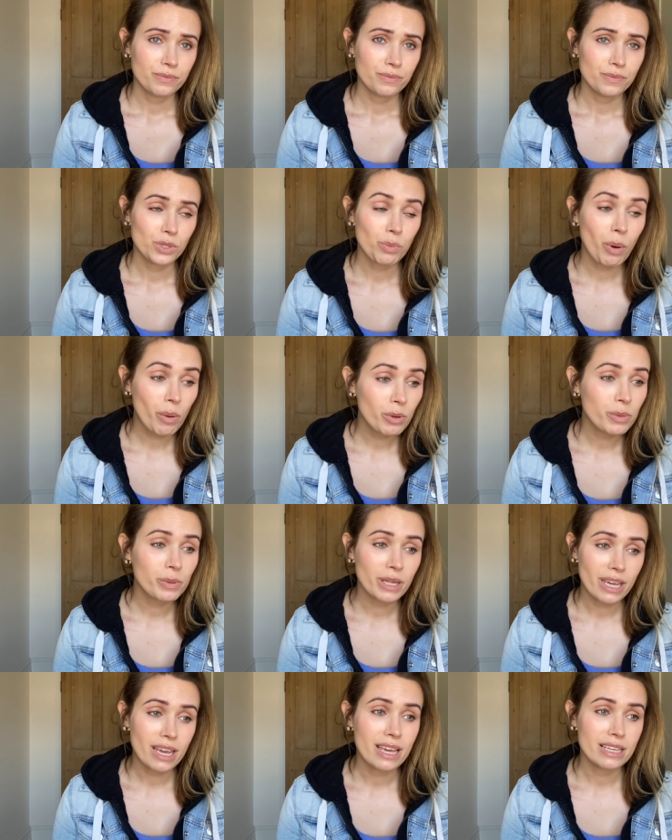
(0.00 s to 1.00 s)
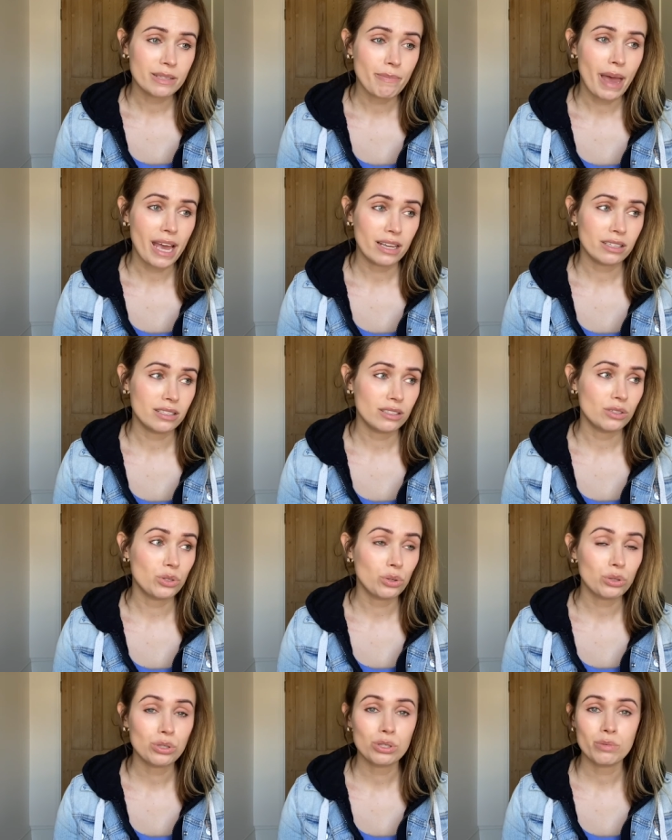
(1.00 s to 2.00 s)
So probably it is best
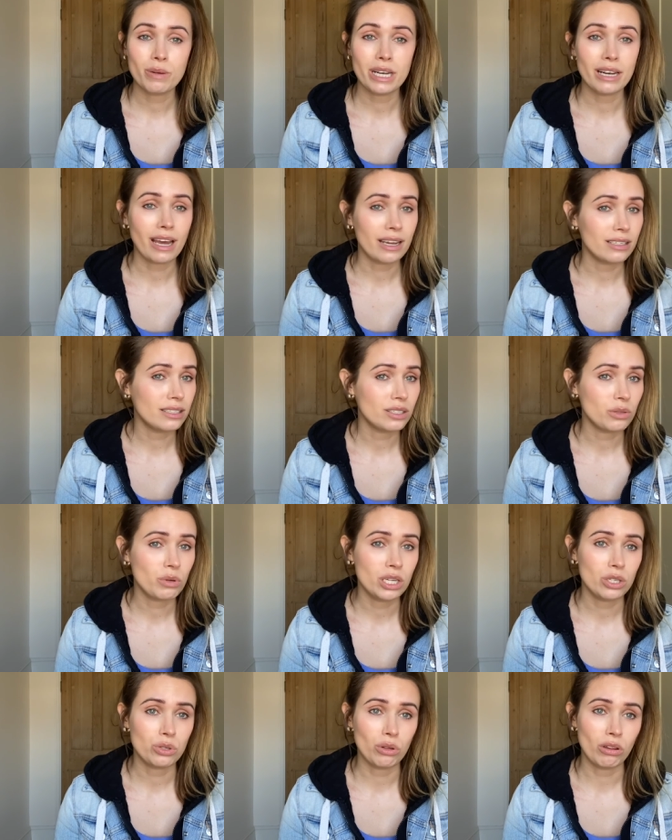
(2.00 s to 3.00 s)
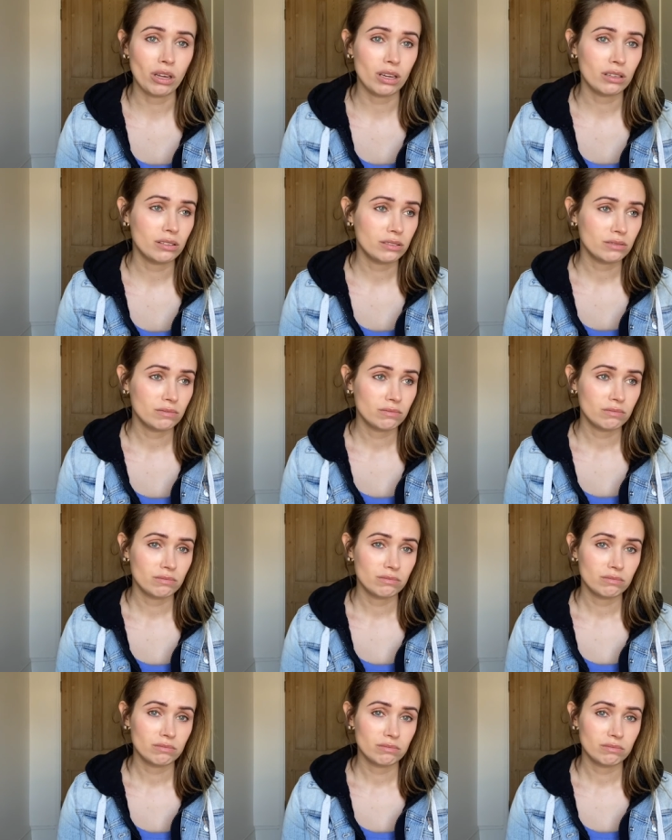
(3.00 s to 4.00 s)
just to be nice to each other.
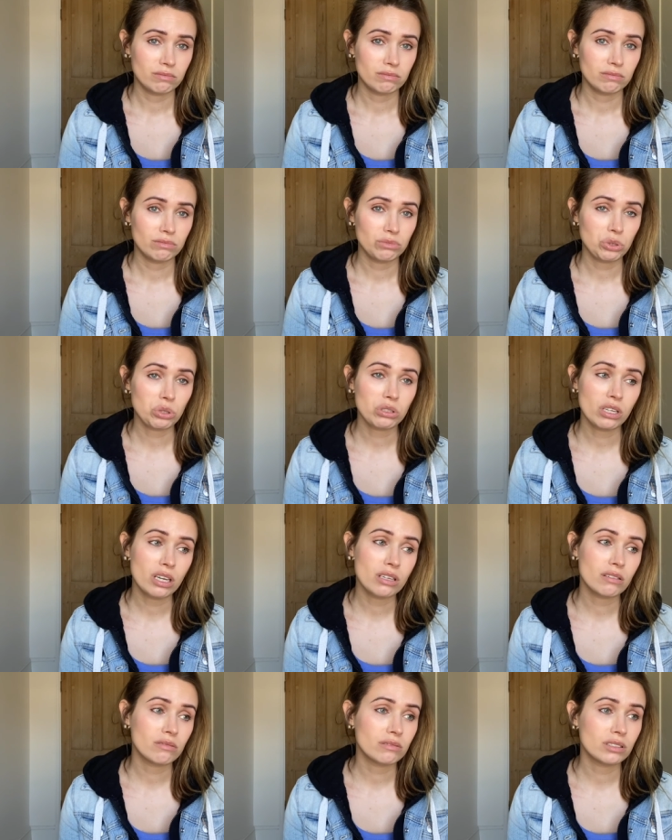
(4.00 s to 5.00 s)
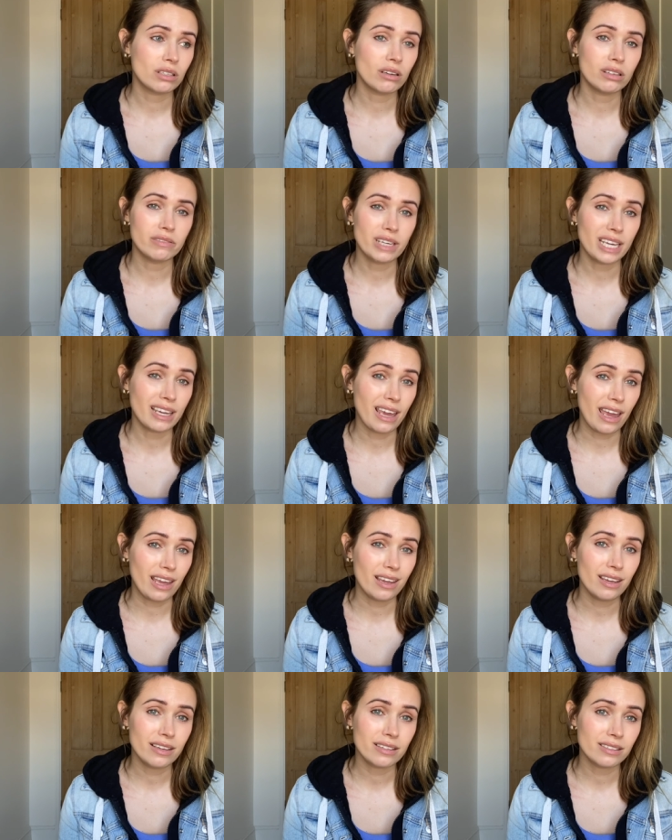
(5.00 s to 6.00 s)
Just like sort of in
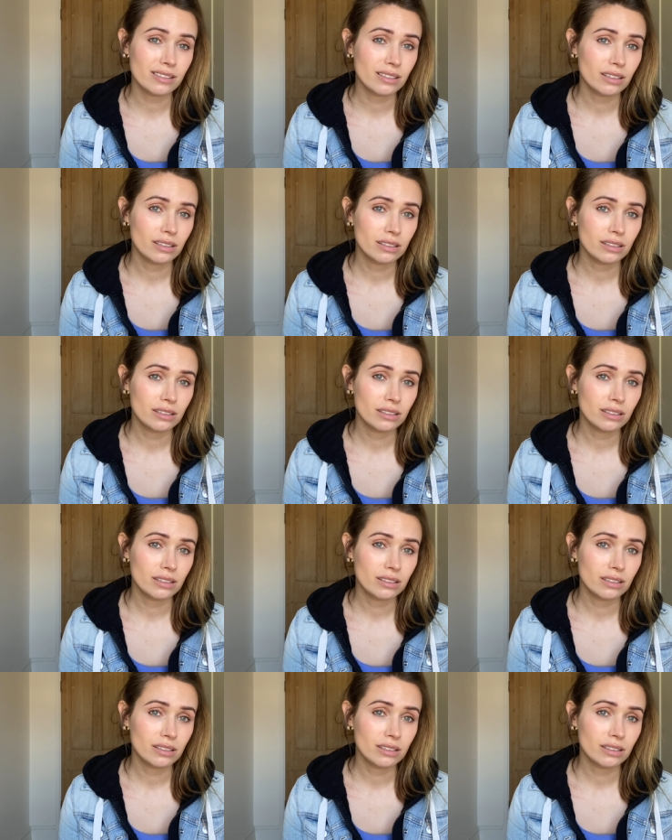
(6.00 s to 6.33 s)
case.